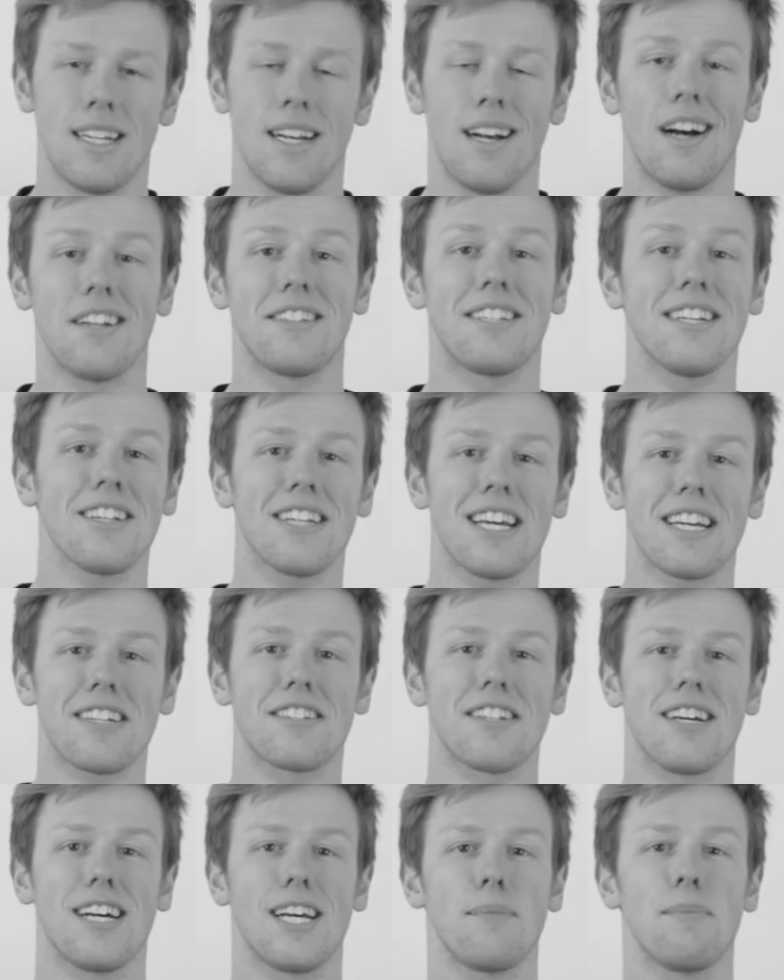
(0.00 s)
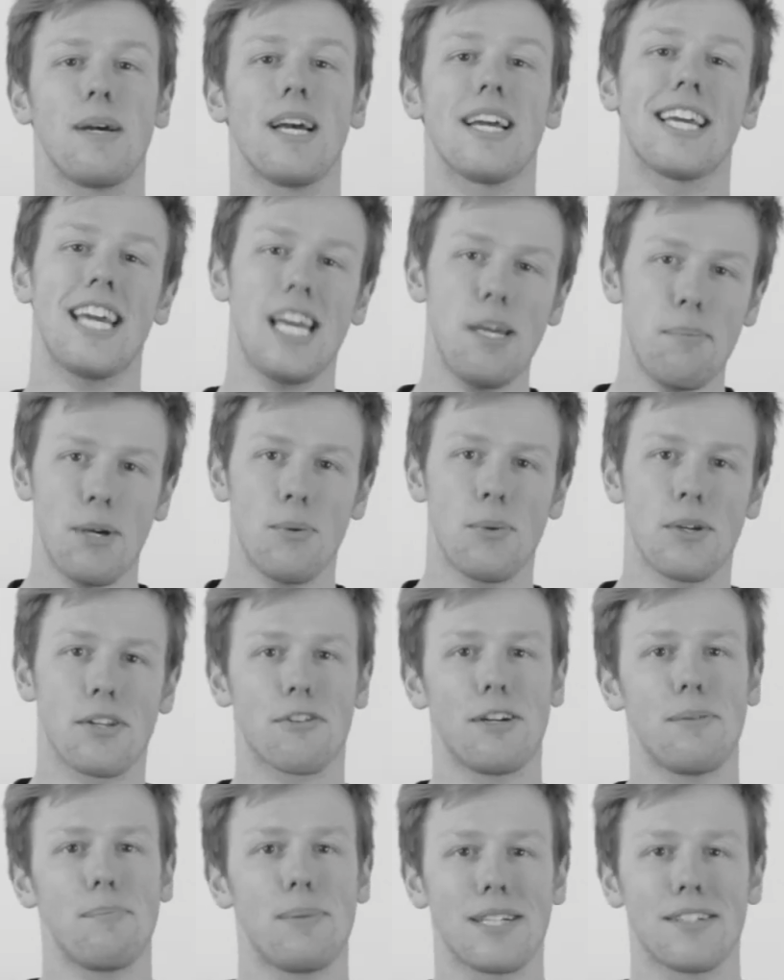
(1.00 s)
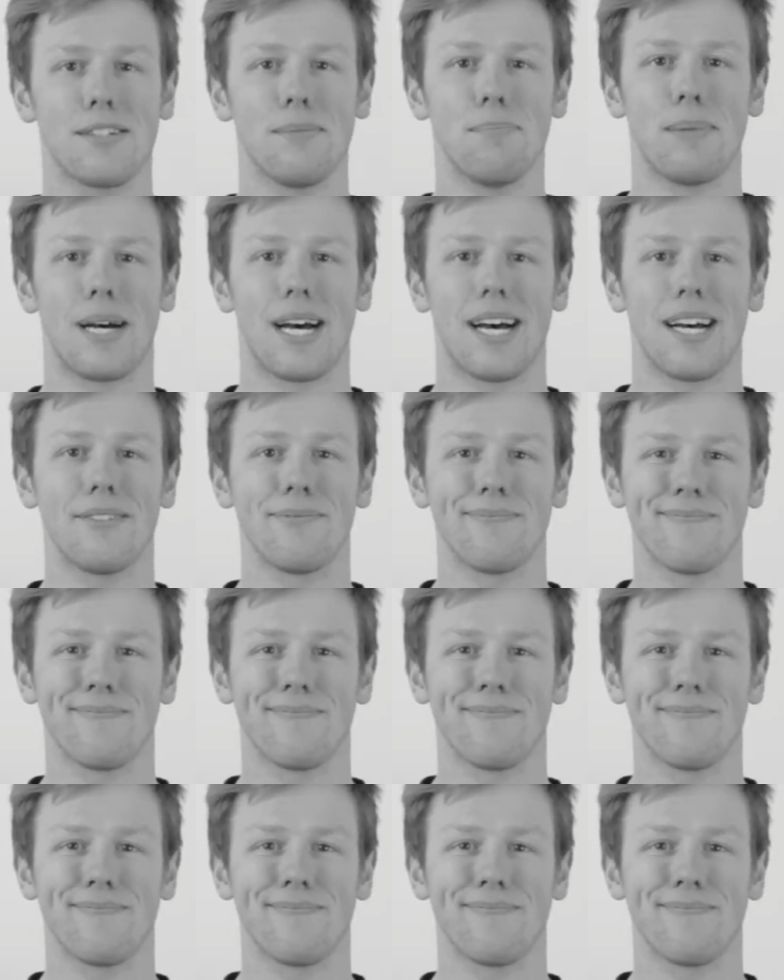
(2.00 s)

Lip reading: Until next time, keep it with Crimpington Bear.